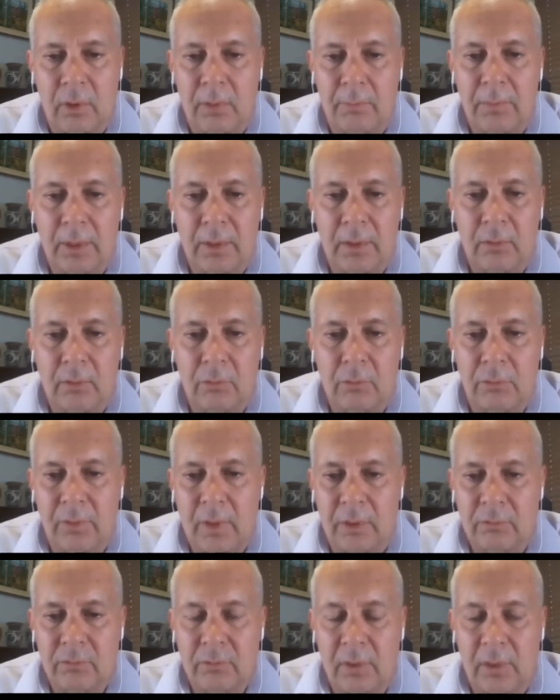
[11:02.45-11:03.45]
made in
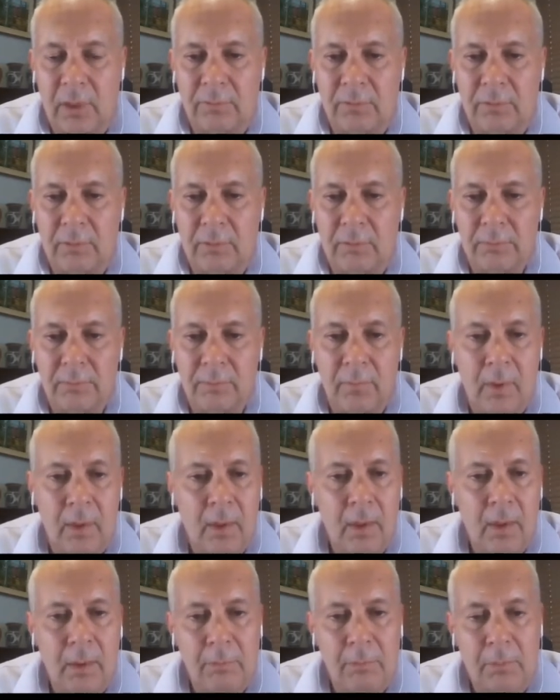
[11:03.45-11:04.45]
2011.
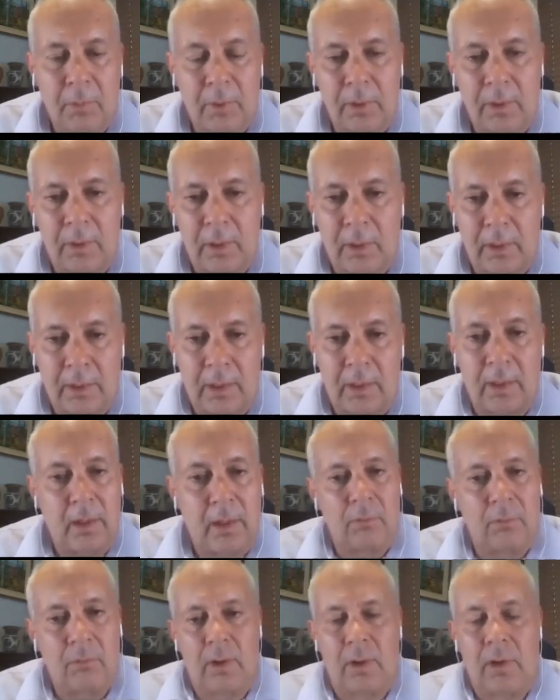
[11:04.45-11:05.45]
But again,
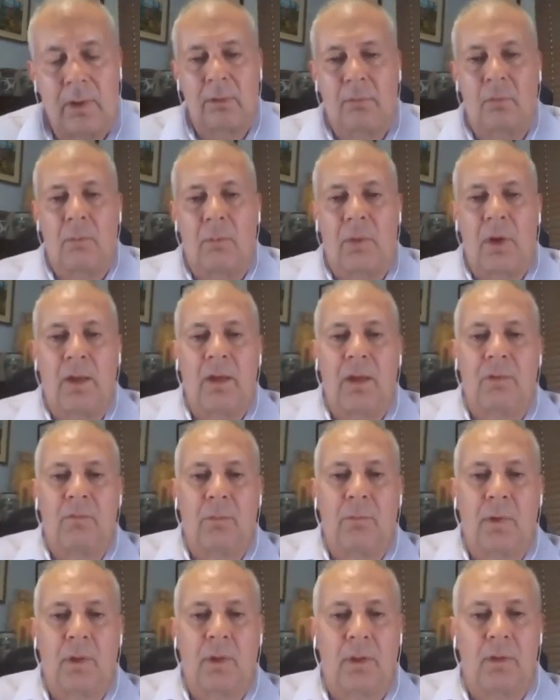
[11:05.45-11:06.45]
I remind
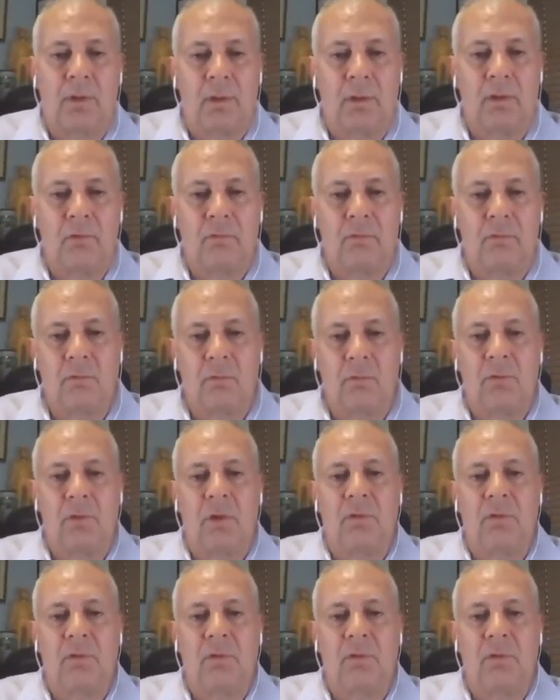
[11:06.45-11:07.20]
everybody that this is only